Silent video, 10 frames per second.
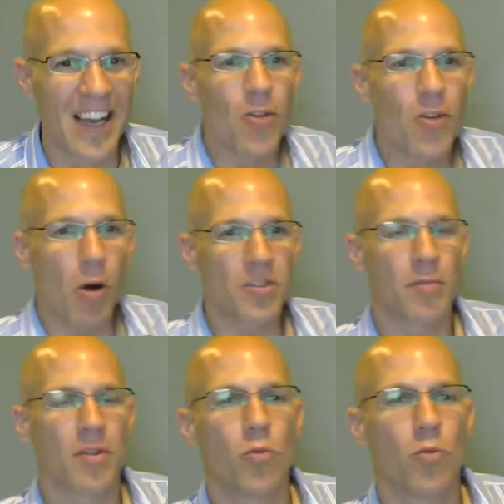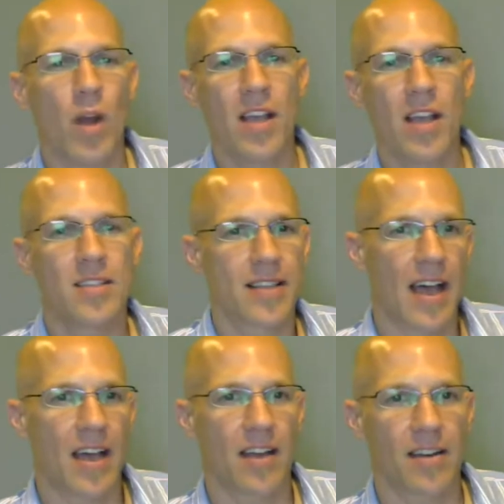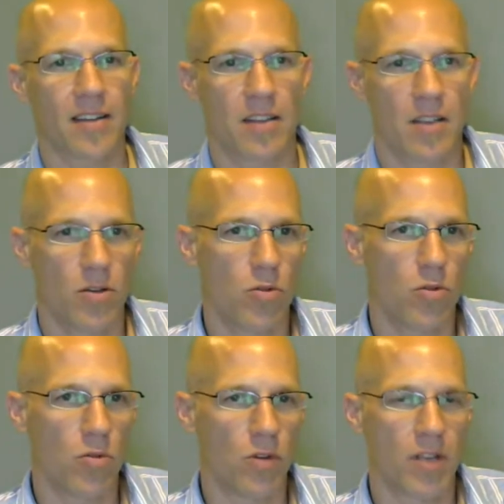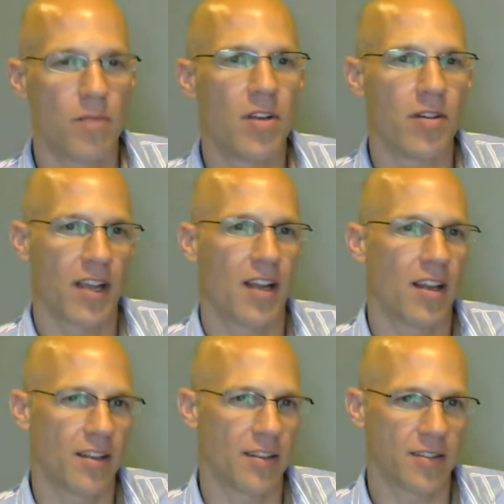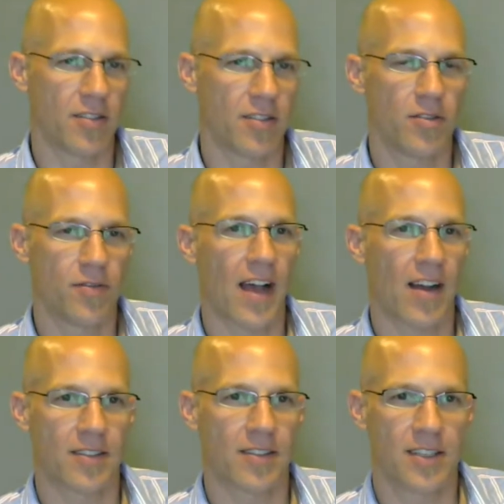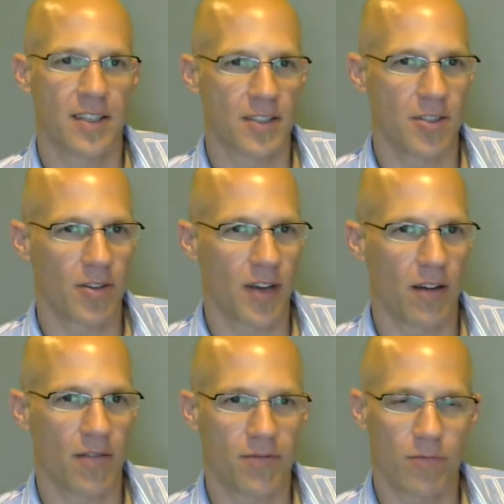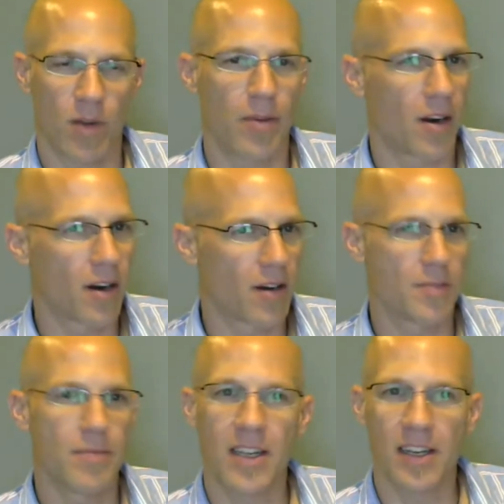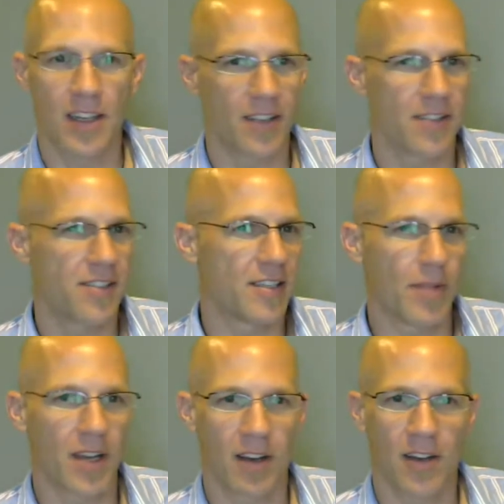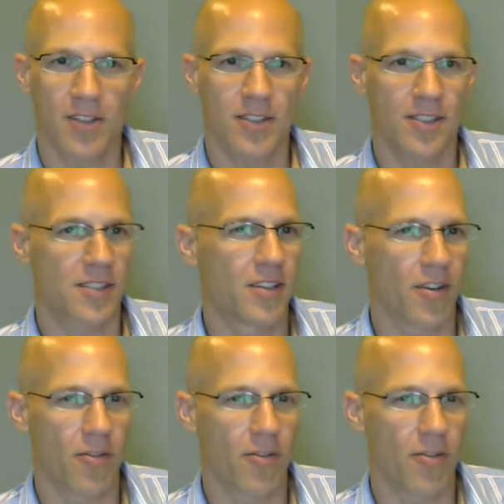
What were some of the ways that you communicated to faculty? Did you have webinars, meetings, emails,